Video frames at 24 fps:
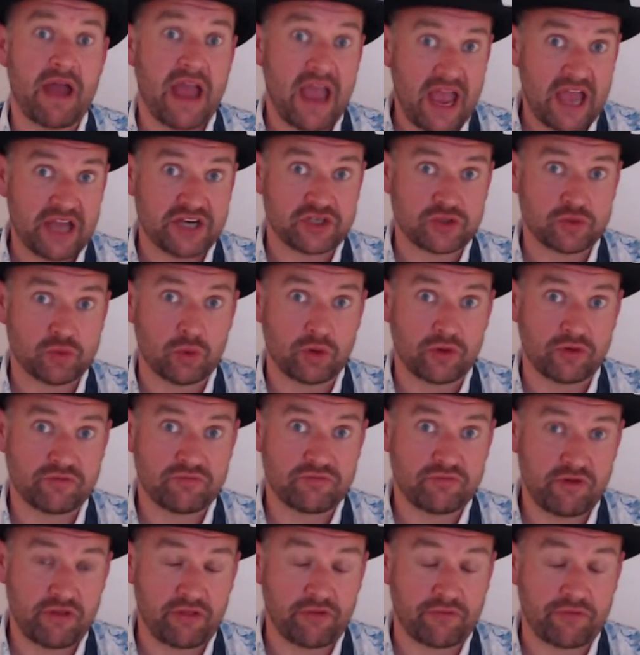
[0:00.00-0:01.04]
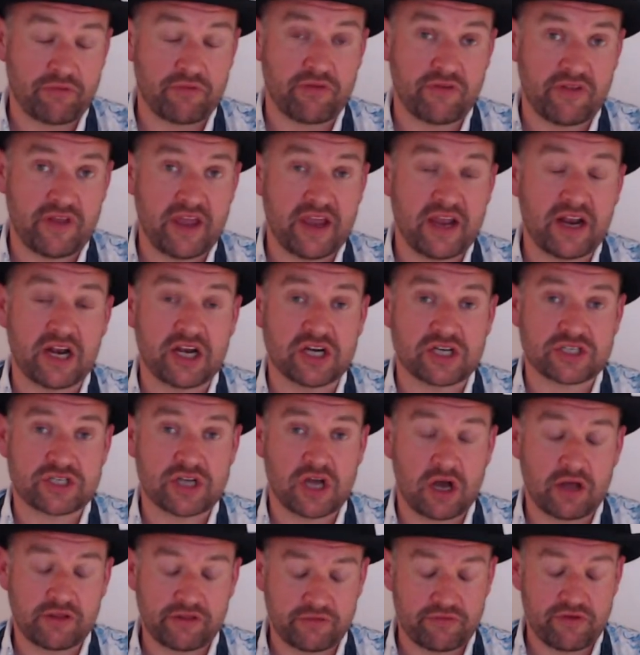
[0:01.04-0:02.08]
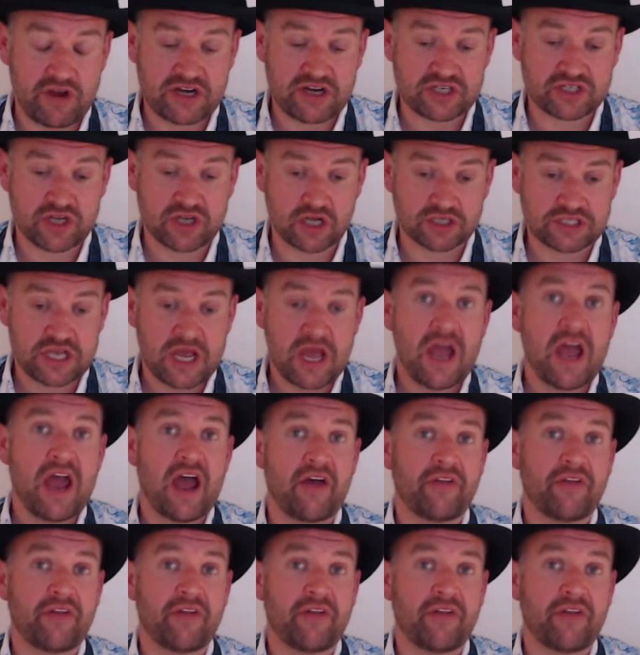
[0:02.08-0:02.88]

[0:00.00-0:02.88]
edge toward the English style, the French styles,